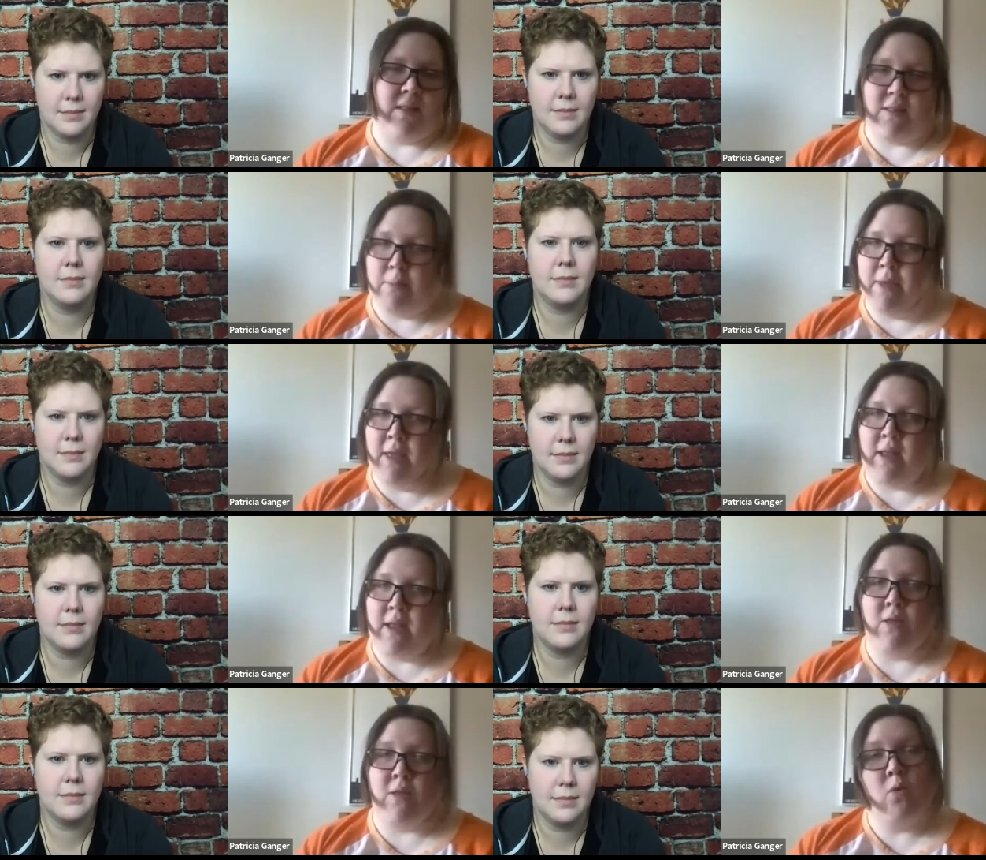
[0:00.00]

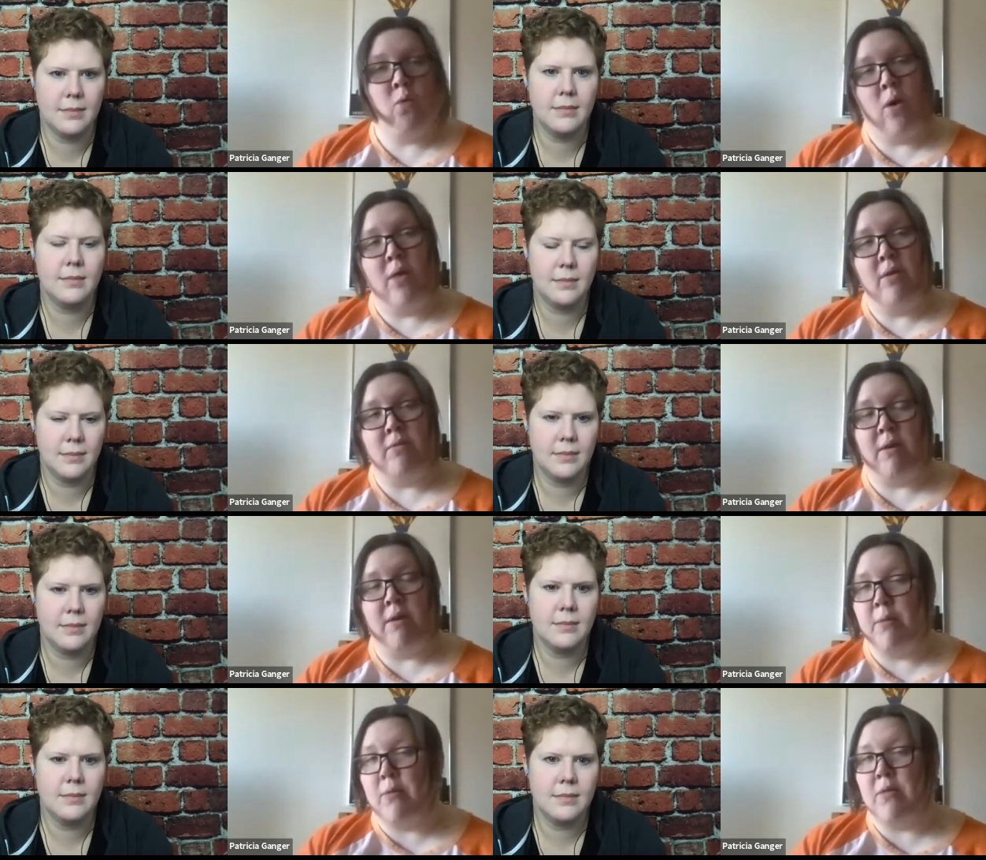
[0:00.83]
Speaker 1: disability that do
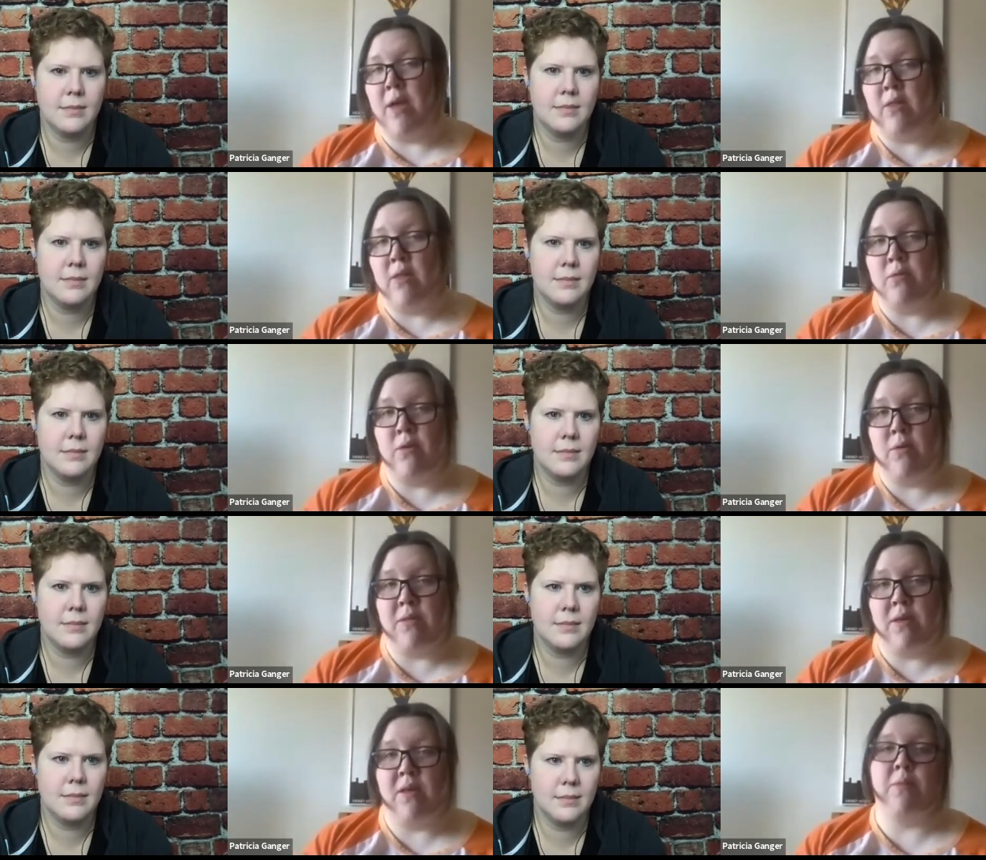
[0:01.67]
qualify for those kinds of
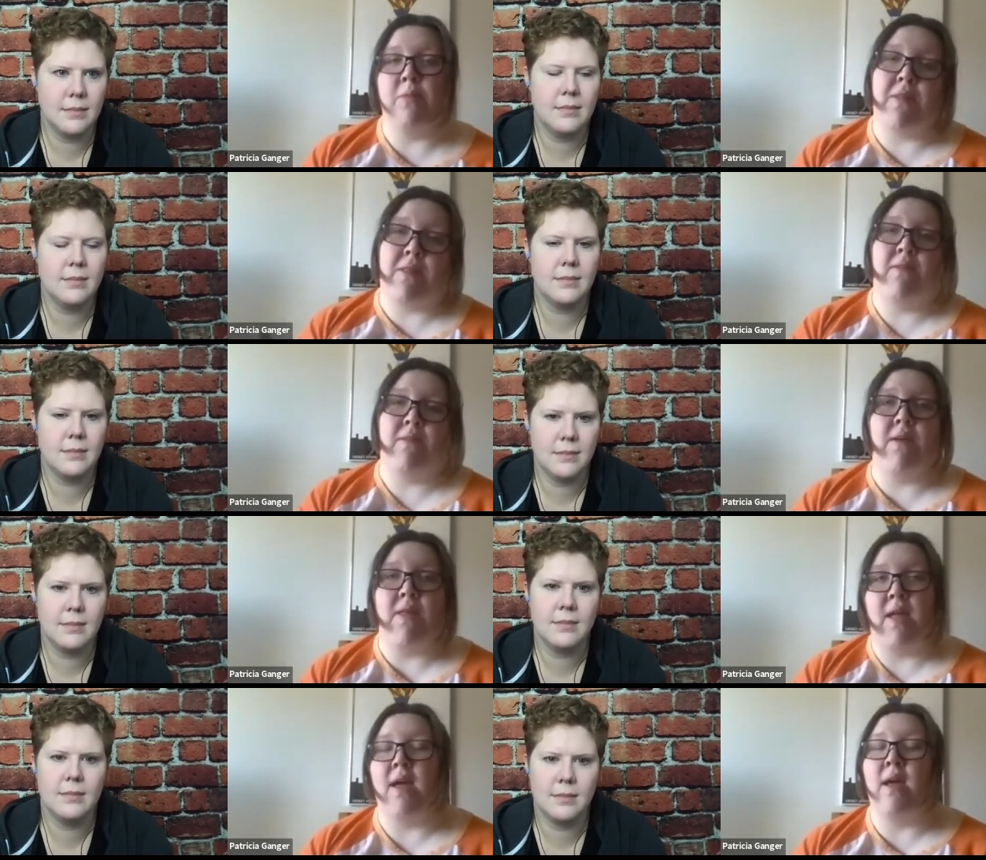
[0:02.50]
services,
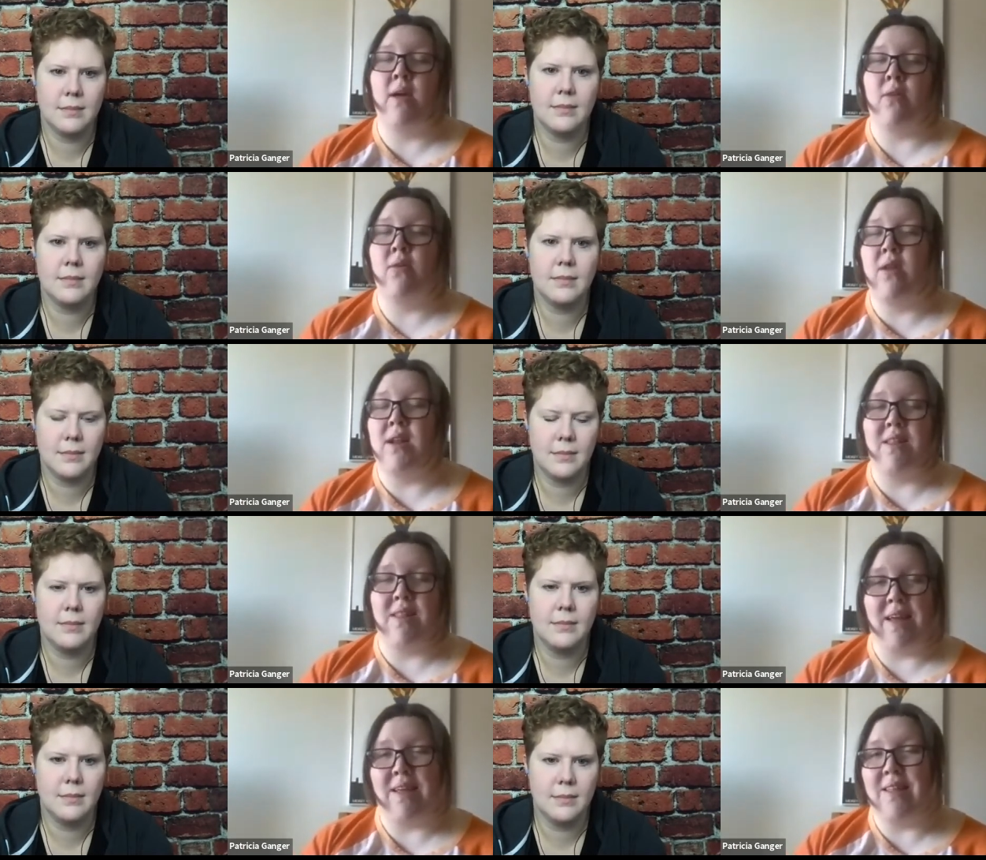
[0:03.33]
specifically including
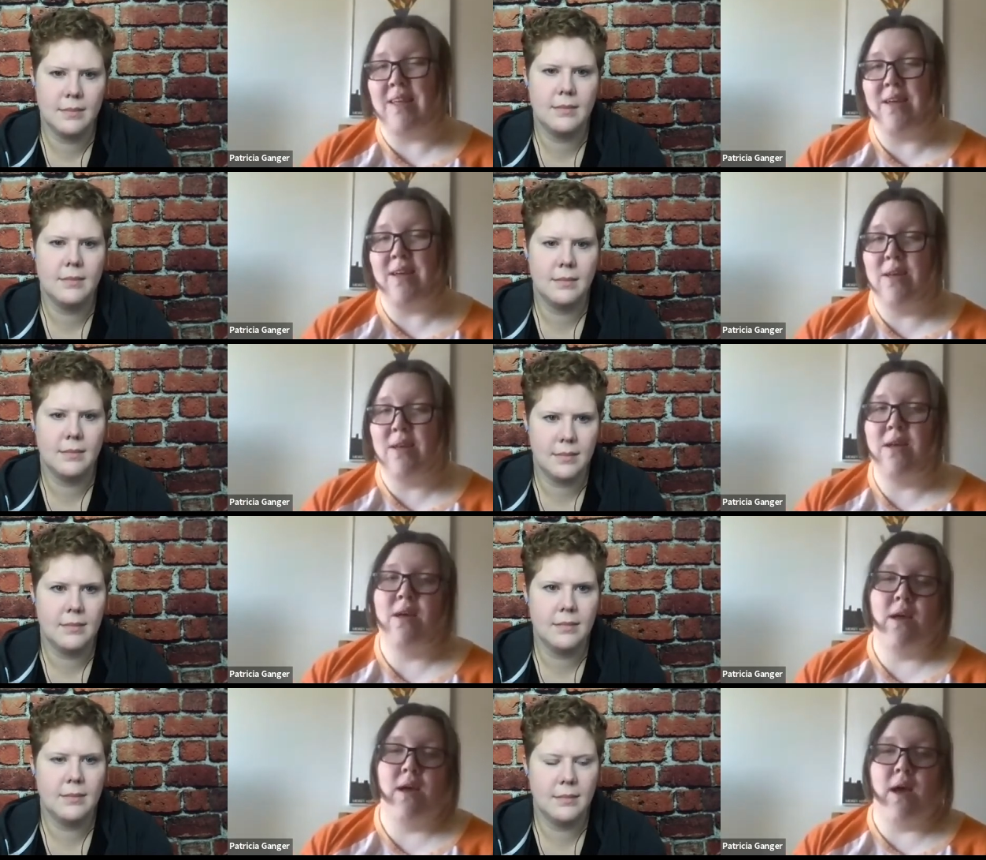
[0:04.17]
dyslexia.
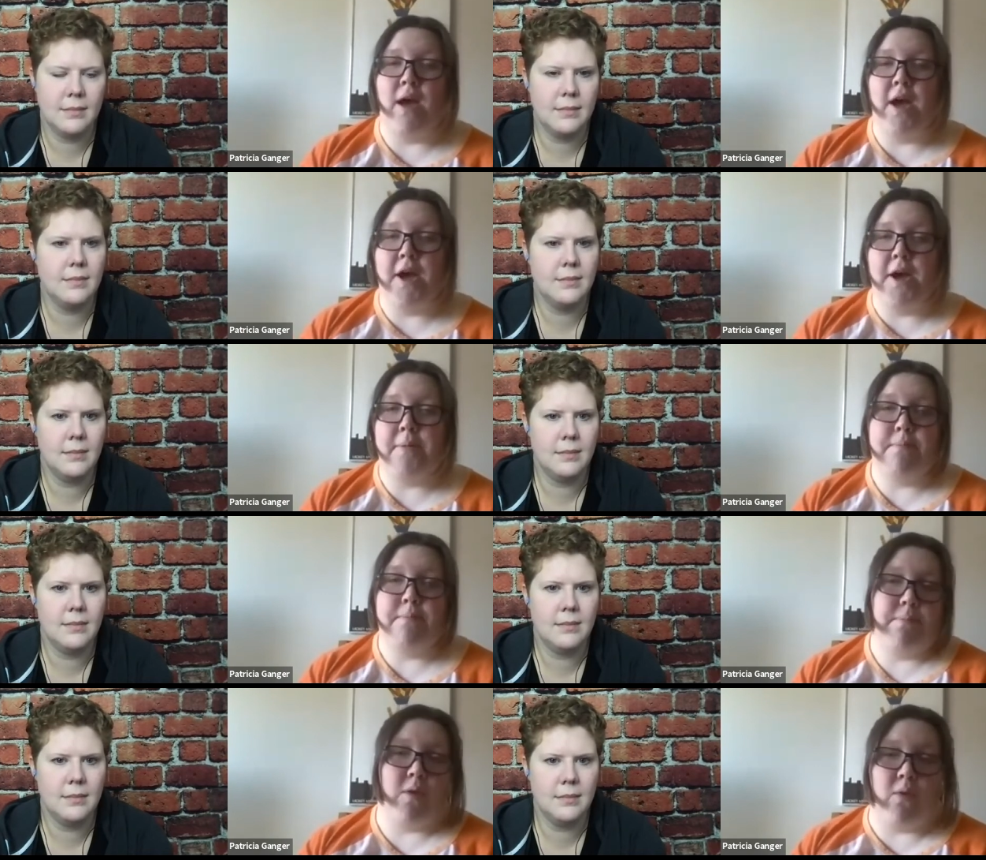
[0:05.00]

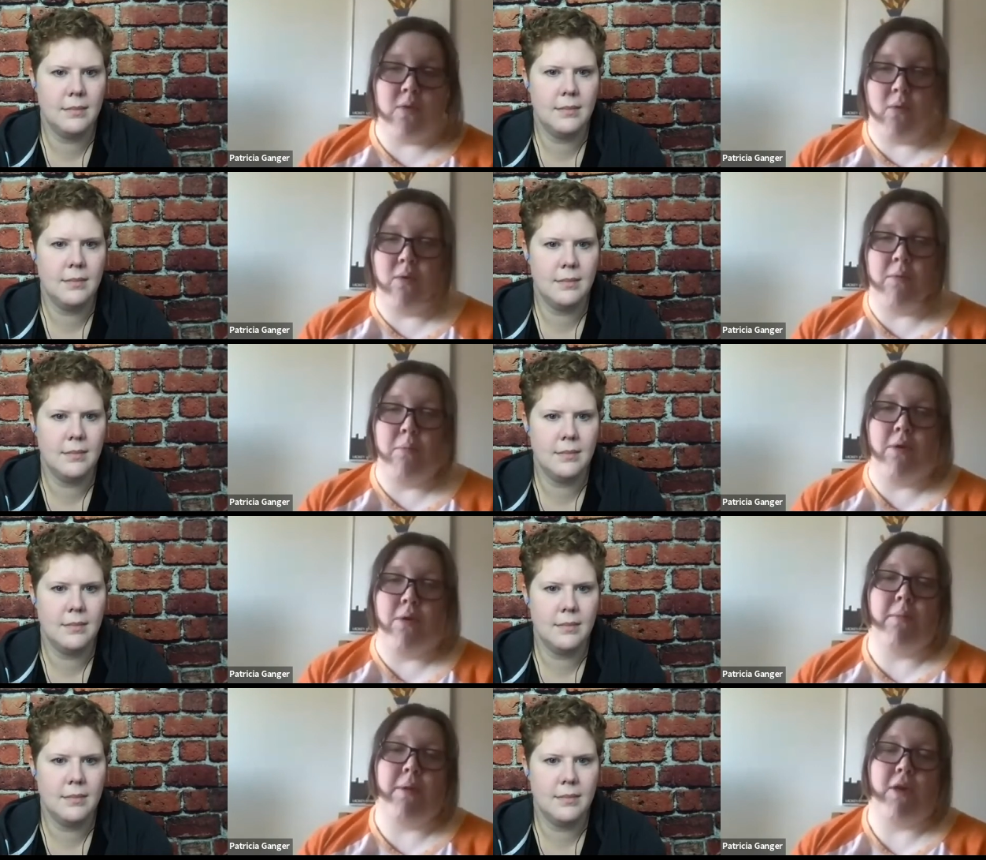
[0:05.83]
Um, so it's always
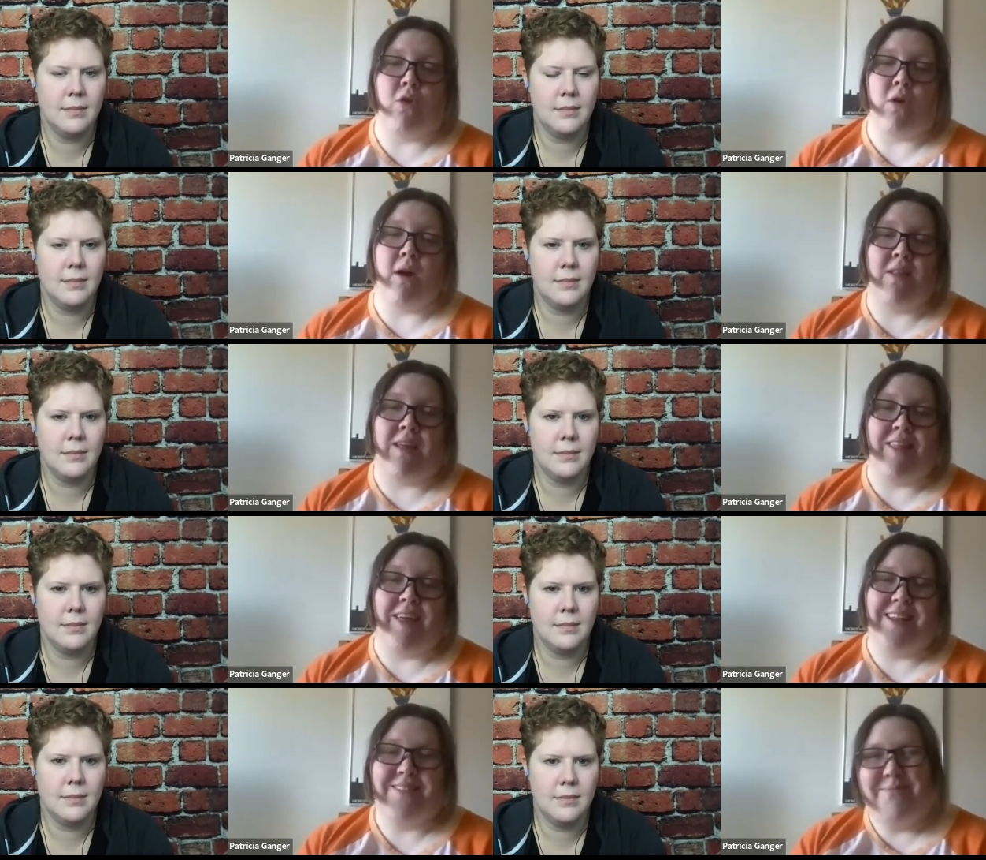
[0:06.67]
important to make sure I say
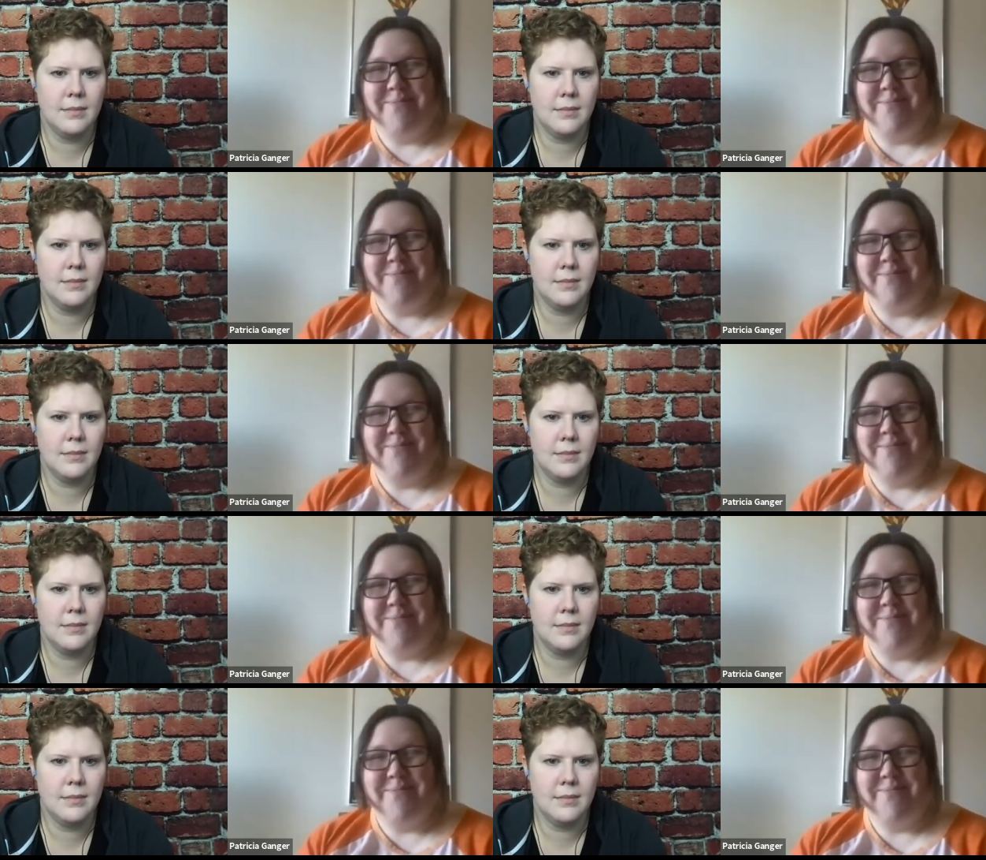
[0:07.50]
that.